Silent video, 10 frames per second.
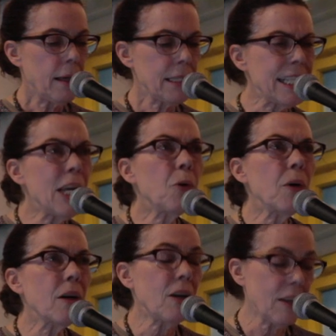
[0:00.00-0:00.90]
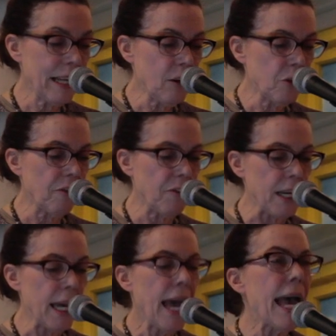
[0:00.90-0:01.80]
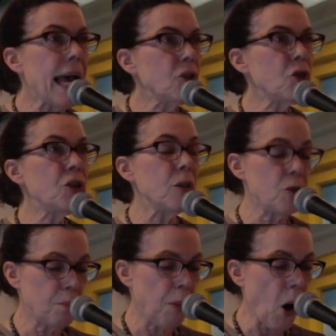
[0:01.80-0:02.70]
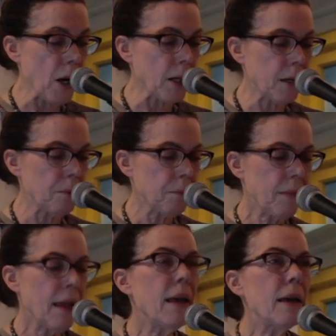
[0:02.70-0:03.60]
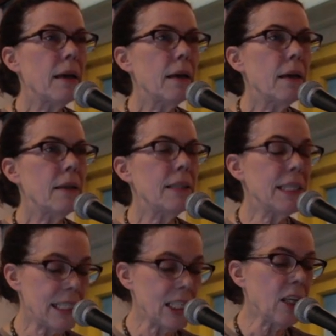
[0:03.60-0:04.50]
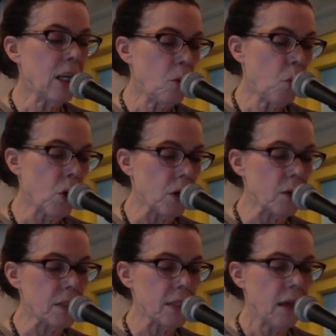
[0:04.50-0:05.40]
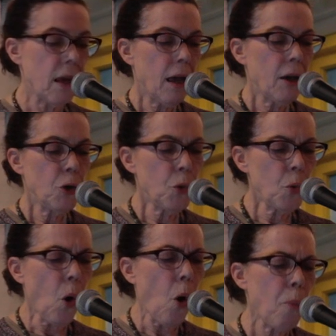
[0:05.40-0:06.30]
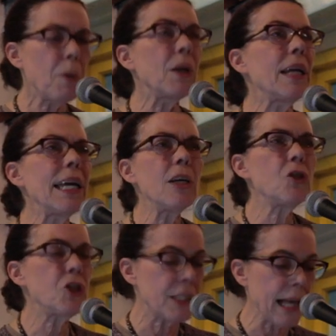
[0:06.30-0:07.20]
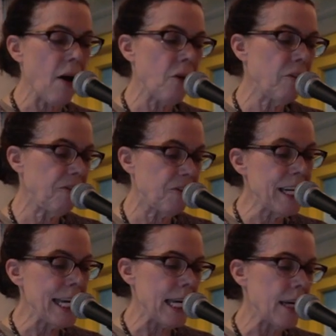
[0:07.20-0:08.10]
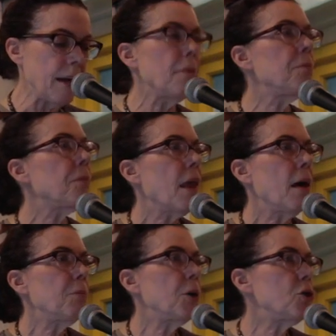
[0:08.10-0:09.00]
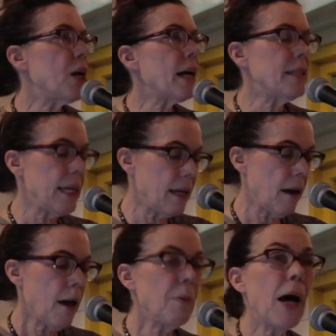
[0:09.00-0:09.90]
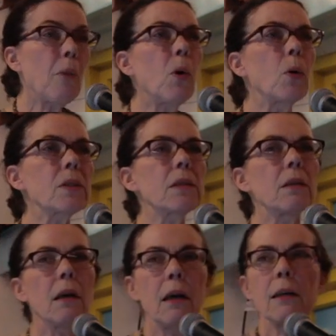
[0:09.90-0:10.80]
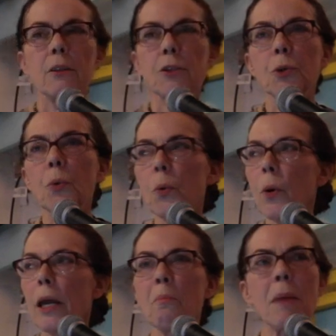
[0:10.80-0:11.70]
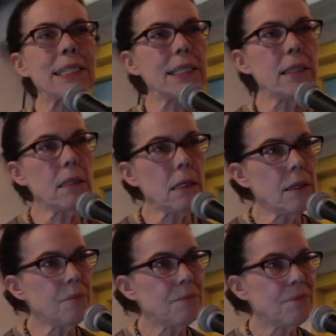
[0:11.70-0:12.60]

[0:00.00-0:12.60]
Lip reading: secret calligraphy etched into bark. Distilling words, you open each sound free, projecting pebbles to immensity.